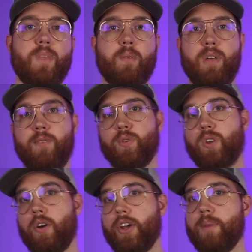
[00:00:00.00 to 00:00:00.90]
But if we're
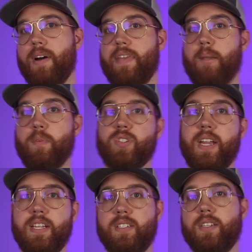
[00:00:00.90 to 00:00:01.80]
talking about that
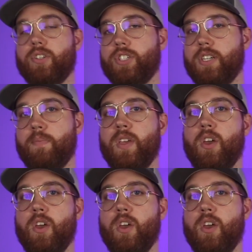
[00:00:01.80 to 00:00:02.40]
Mercedes dealership,